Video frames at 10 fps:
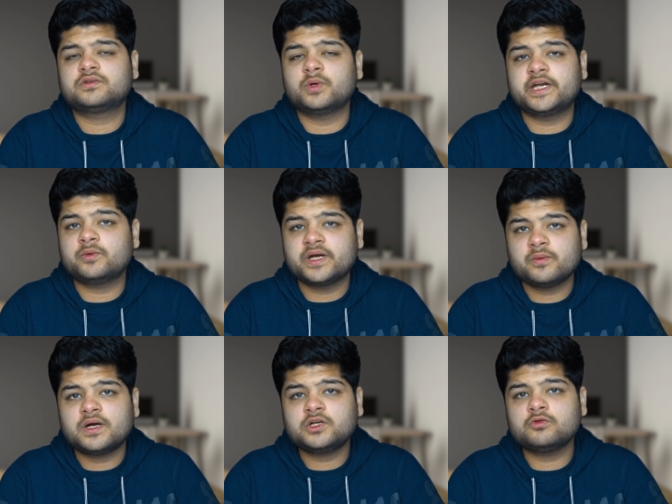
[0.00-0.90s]

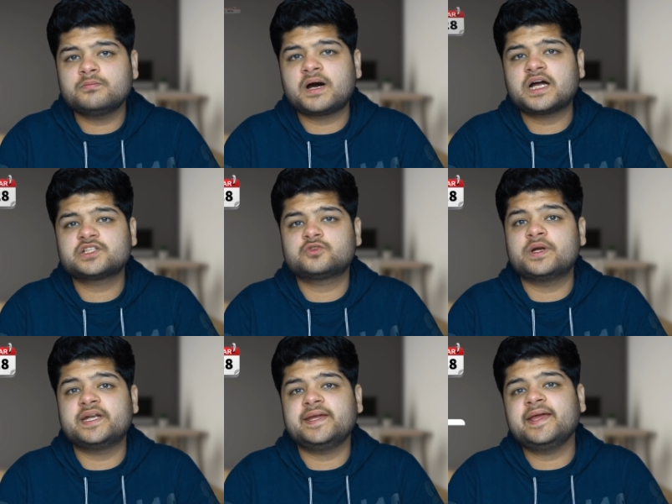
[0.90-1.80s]
2021 to March
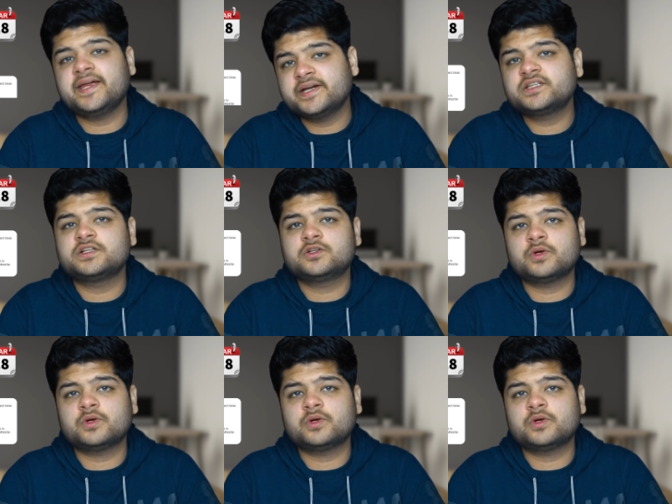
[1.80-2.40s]
28th